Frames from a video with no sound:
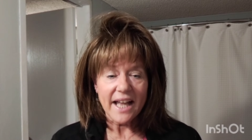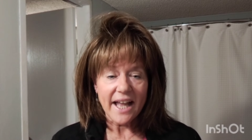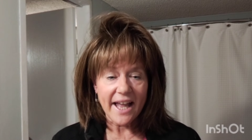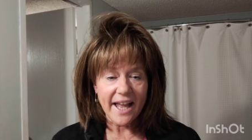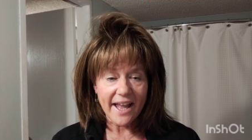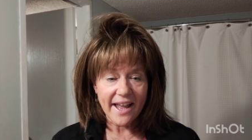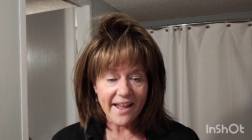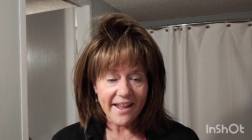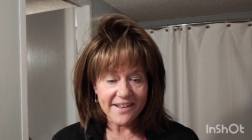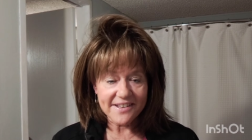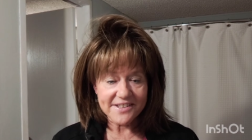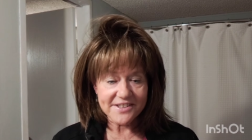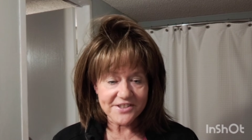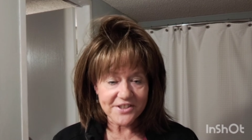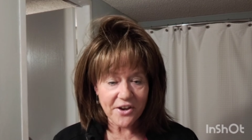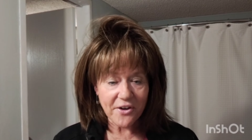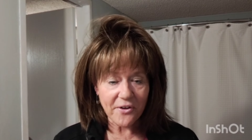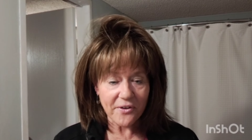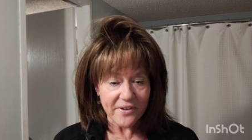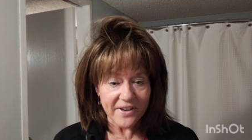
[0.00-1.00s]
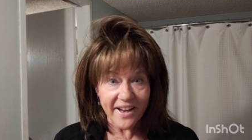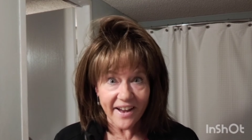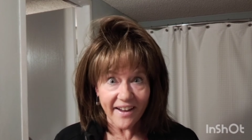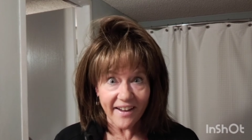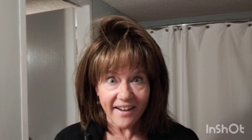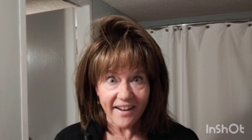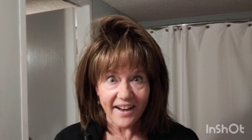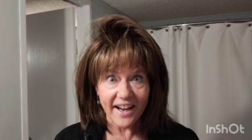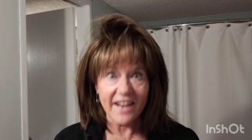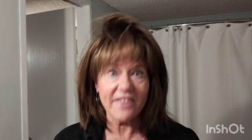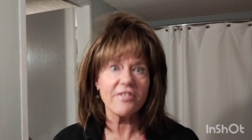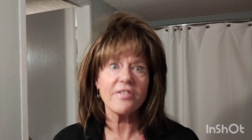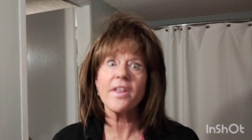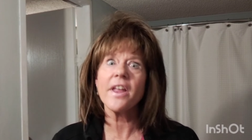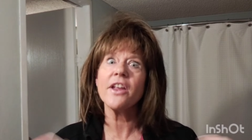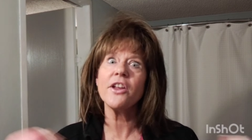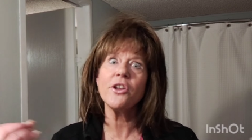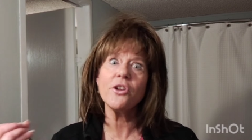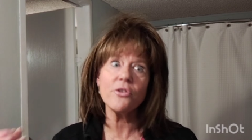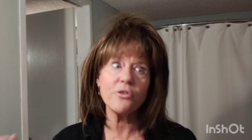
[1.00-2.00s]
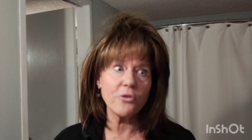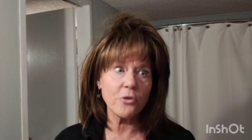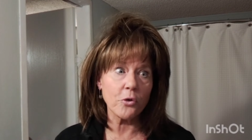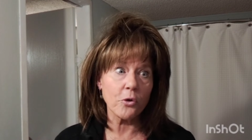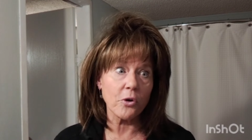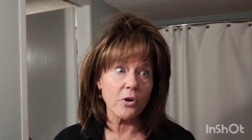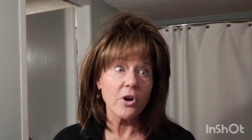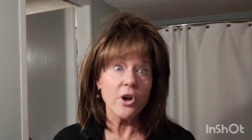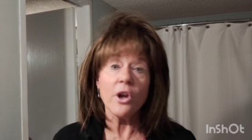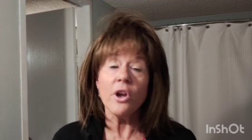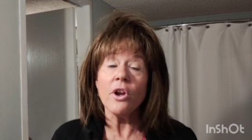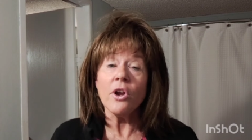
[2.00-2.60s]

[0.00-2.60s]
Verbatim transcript: Uh, so yeah, and thank you for